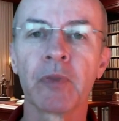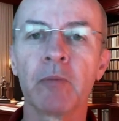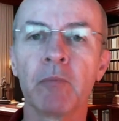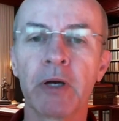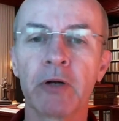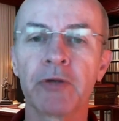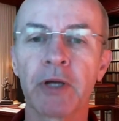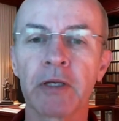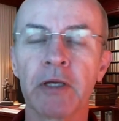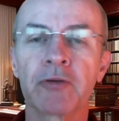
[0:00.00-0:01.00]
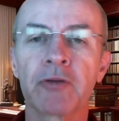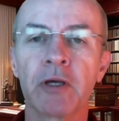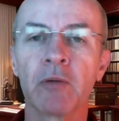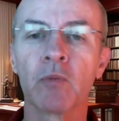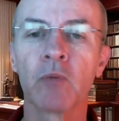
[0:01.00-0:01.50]
better techniques
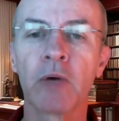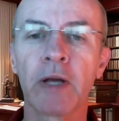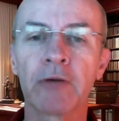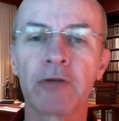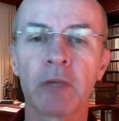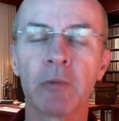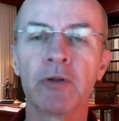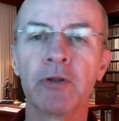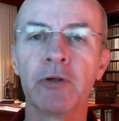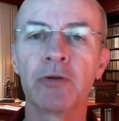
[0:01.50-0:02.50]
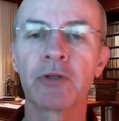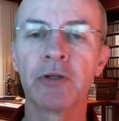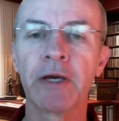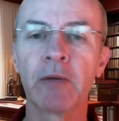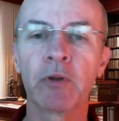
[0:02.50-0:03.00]
than what I was able to use
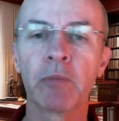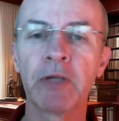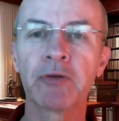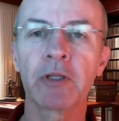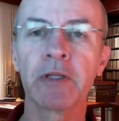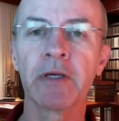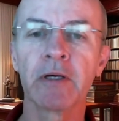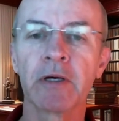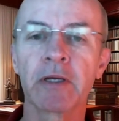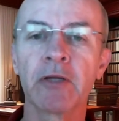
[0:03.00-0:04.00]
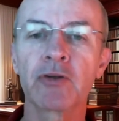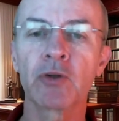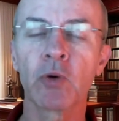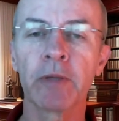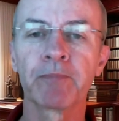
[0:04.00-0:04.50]
today with basically a kid's
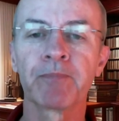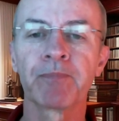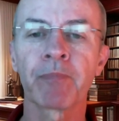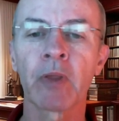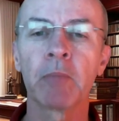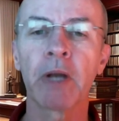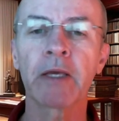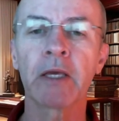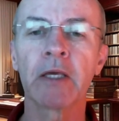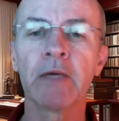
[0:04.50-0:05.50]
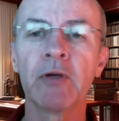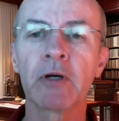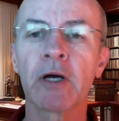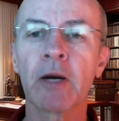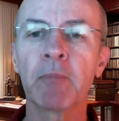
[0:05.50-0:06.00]
toy. But I can give you
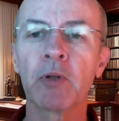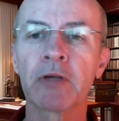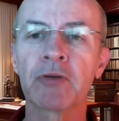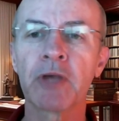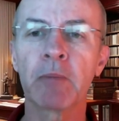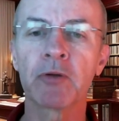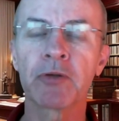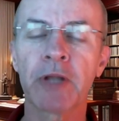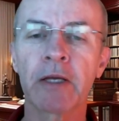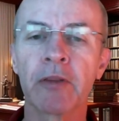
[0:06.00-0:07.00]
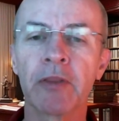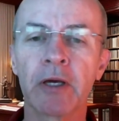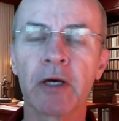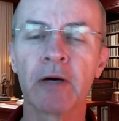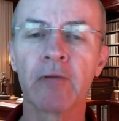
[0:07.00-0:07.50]
a couple examples that I can
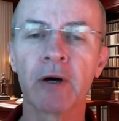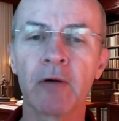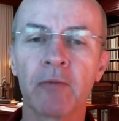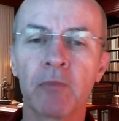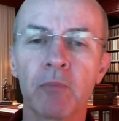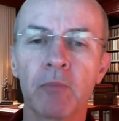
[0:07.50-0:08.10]
think of